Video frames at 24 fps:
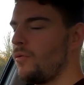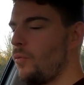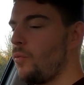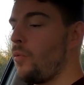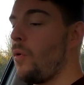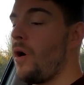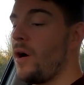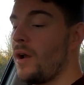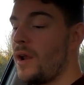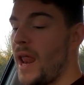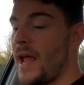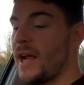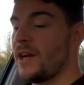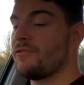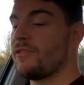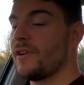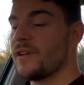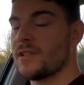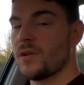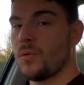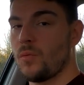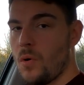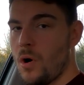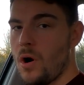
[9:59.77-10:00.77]
what
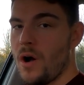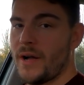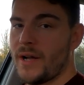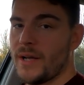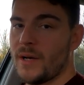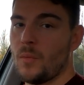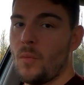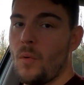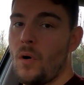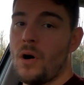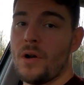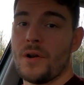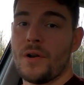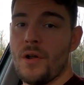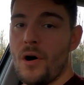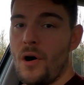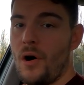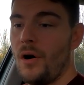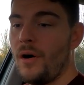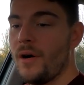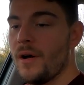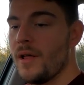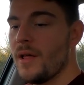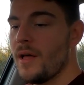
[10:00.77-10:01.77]
electrics are working and what are not.